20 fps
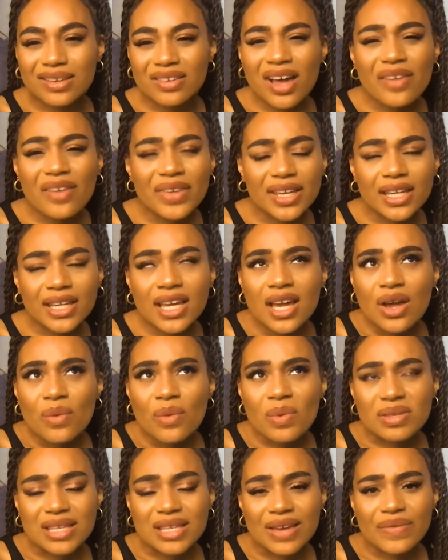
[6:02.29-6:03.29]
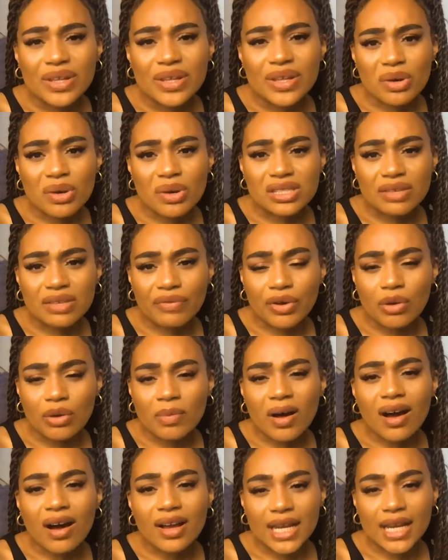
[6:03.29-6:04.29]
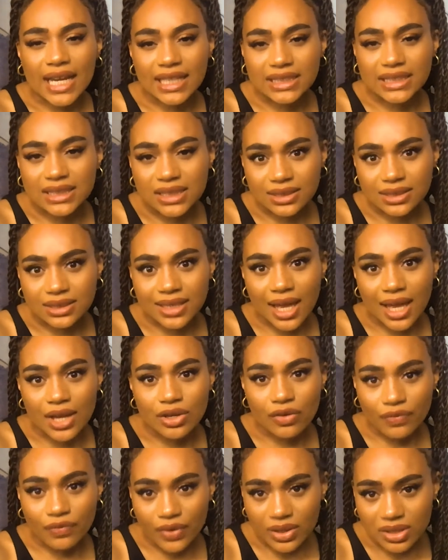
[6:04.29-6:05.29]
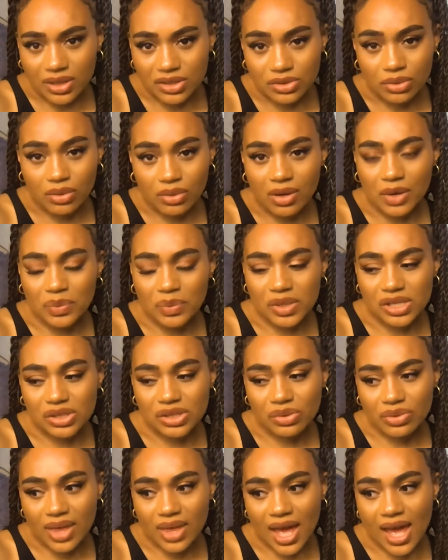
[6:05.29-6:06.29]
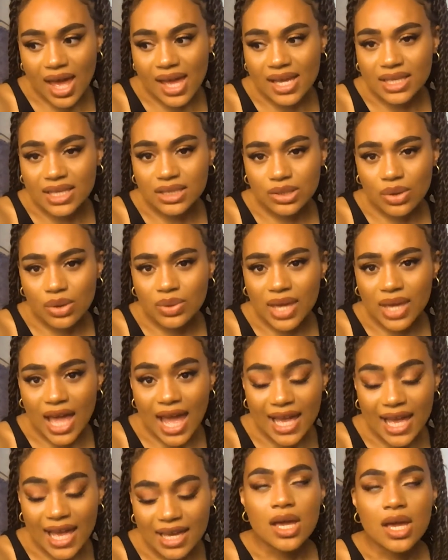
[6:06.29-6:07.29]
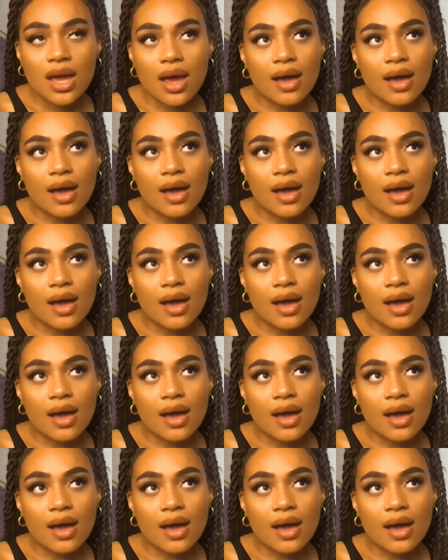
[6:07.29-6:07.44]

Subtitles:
I think with TV, the difficult part is just getting your foot in the door, and once you're there, it's okay.